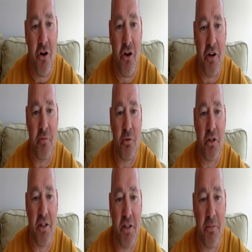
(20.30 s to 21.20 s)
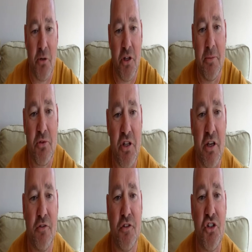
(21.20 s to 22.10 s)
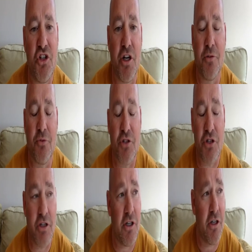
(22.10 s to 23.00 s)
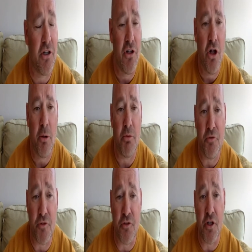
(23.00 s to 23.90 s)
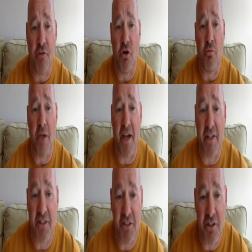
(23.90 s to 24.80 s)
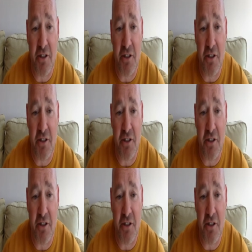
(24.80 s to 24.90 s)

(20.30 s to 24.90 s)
hi everybody. My name's Gethin Jones. I'm a 50-year-old man